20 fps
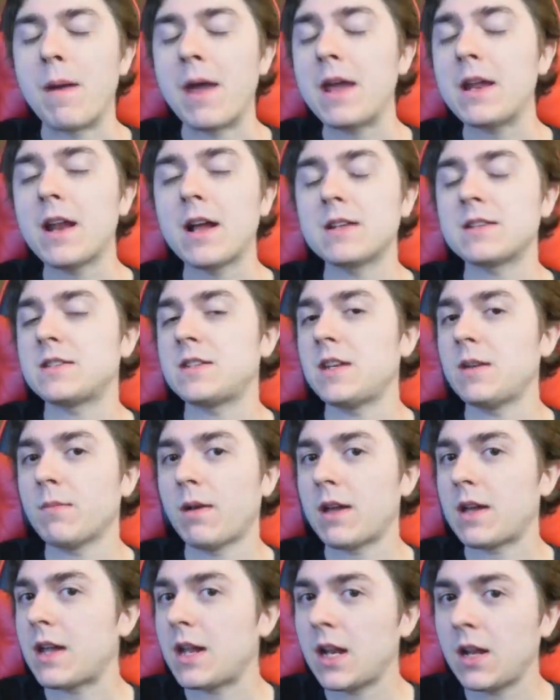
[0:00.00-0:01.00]
may not seem
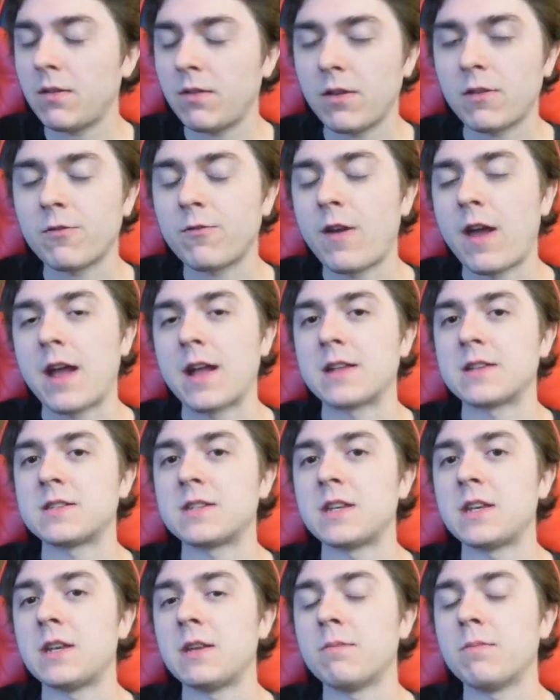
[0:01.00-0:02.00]
like anything
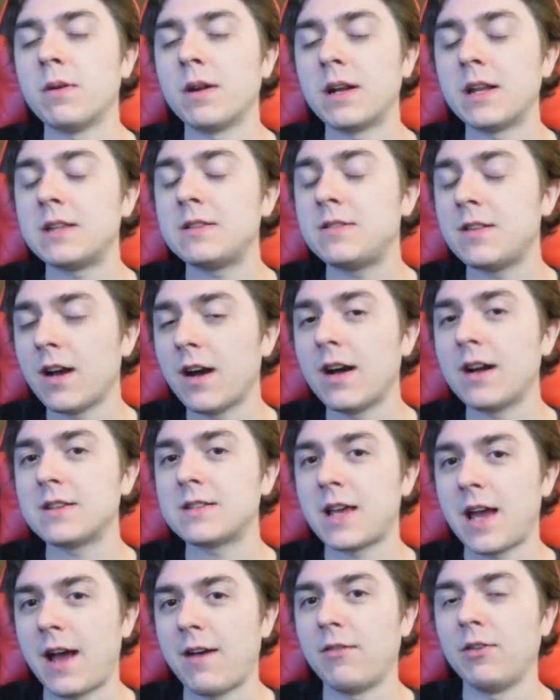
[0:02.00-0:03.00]
fancy, but it
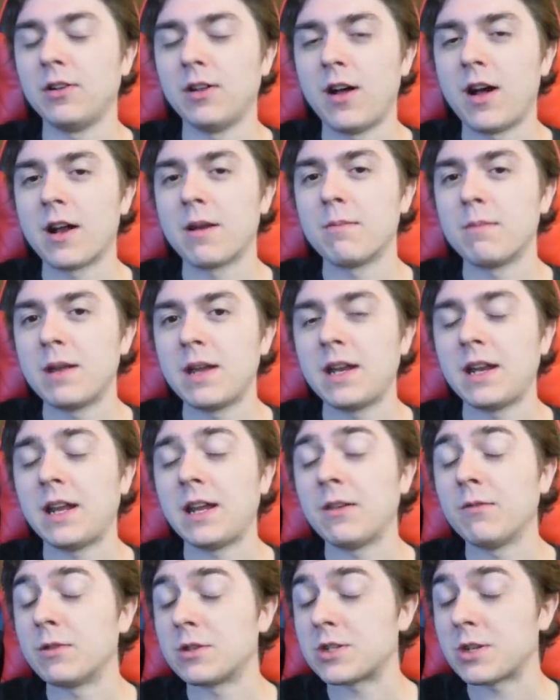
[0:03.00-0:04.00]
does have a lot of
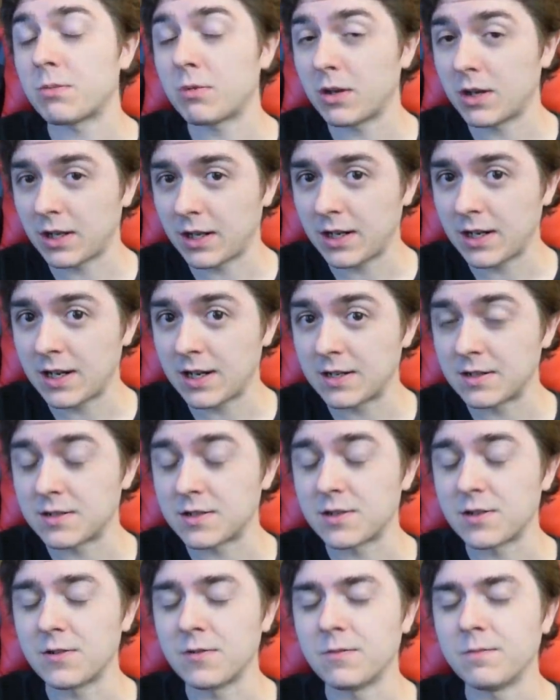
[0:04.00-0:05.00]
meaning, which I'm going to get
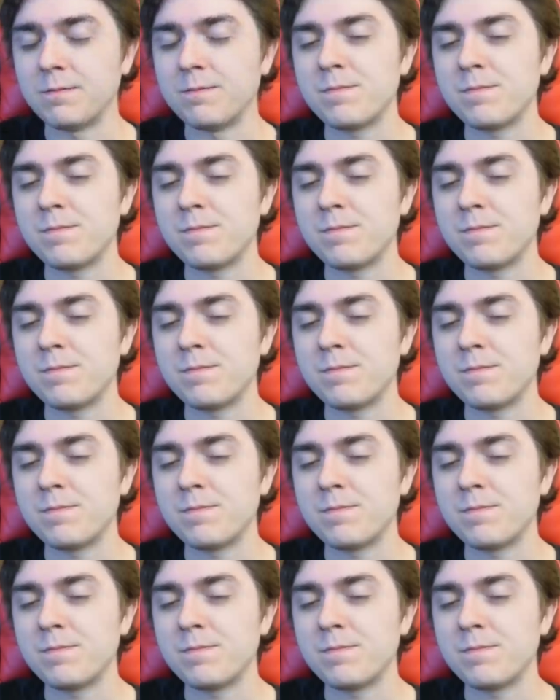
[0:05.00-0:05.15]
into.